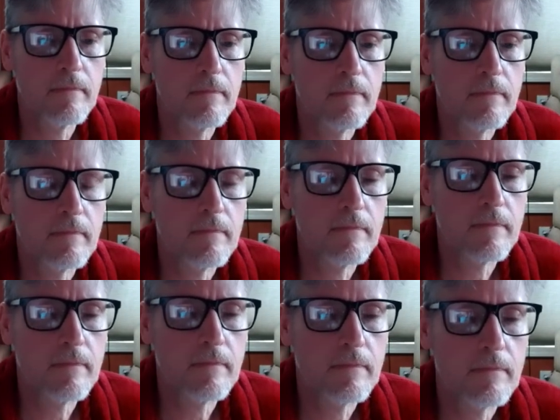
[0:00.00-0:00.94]

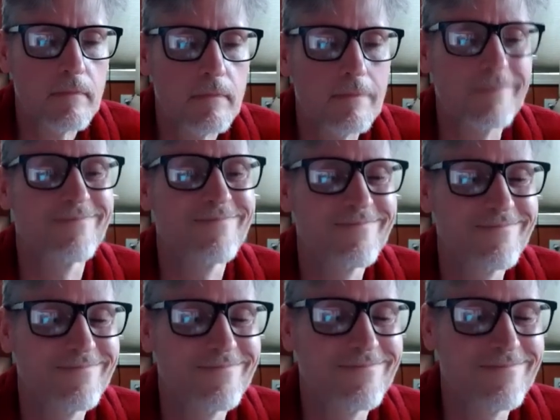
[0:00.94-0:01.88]

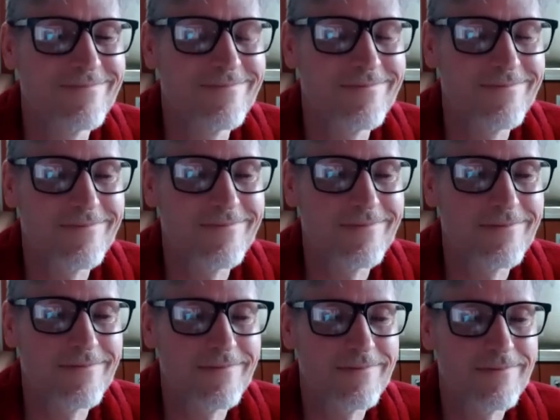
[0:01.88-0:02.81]

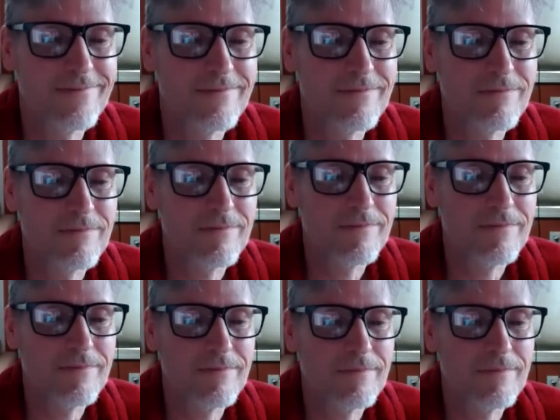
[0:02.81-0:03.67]
This person isn't speaking.